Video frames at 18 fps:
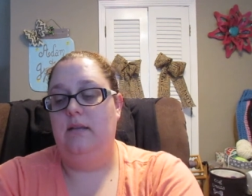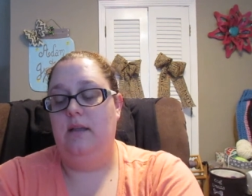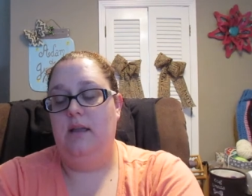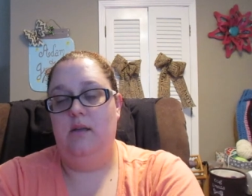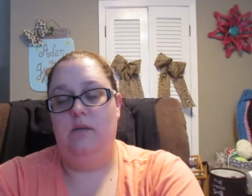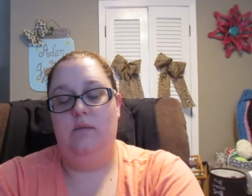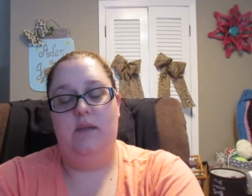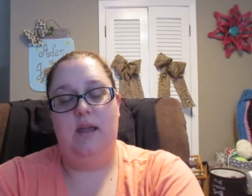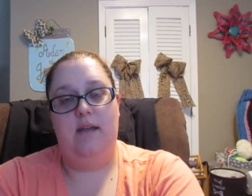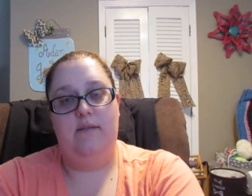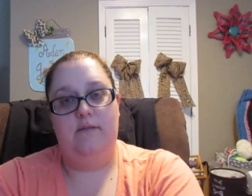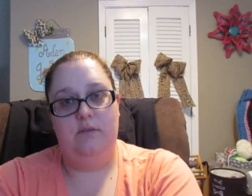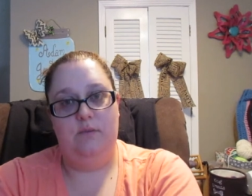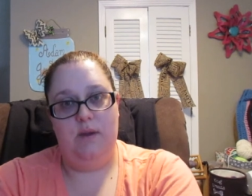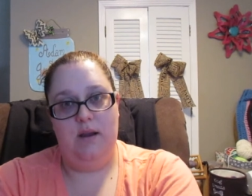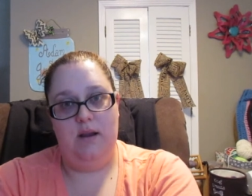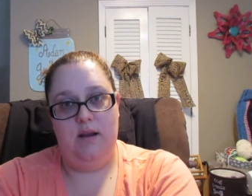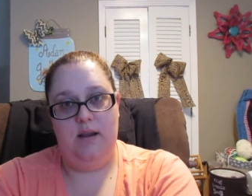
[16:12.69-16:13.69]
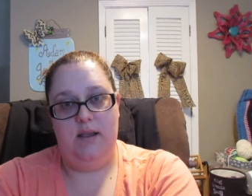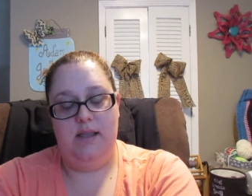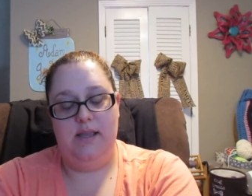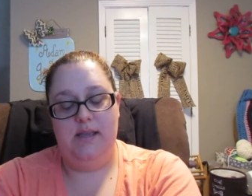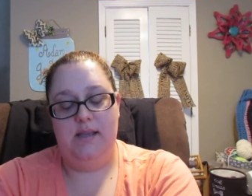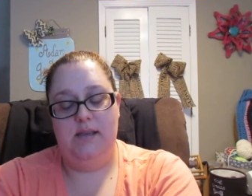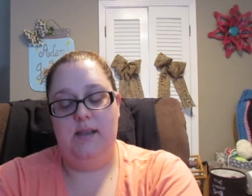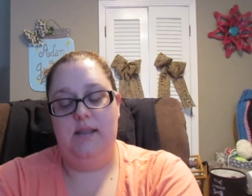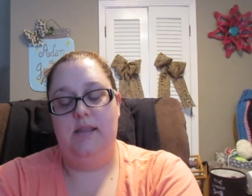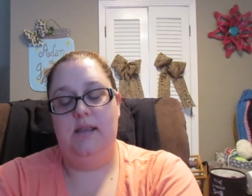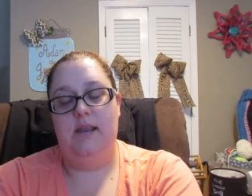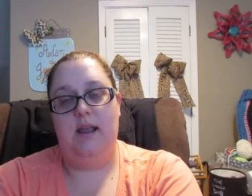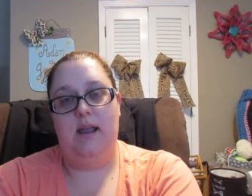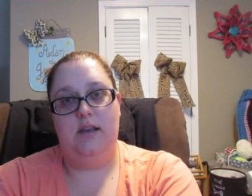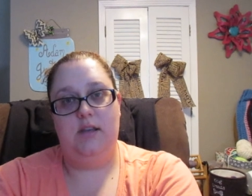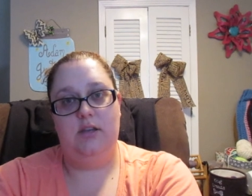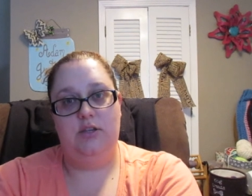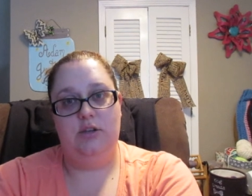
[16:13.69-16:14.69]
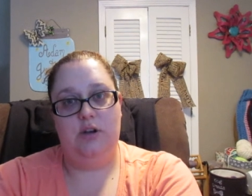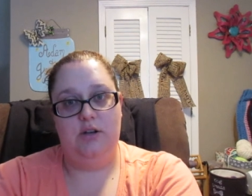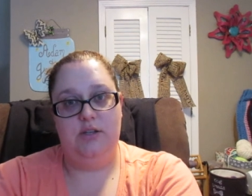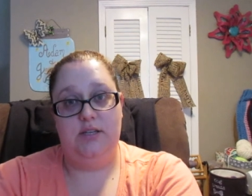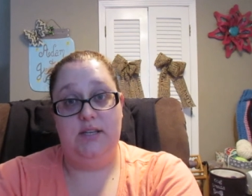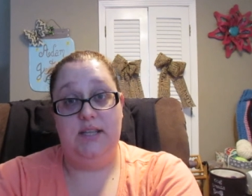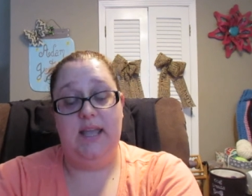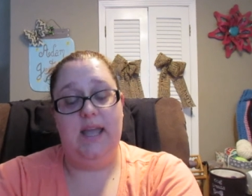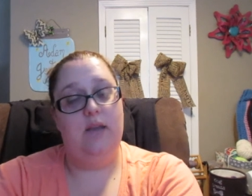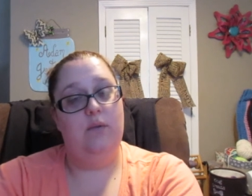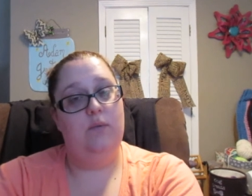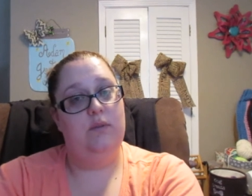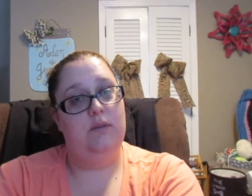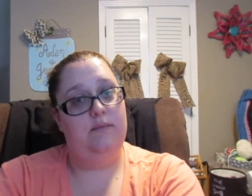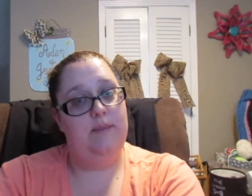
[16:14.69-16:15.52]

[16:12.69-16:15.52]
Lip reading: and after wearing it, and then I had to charge it again when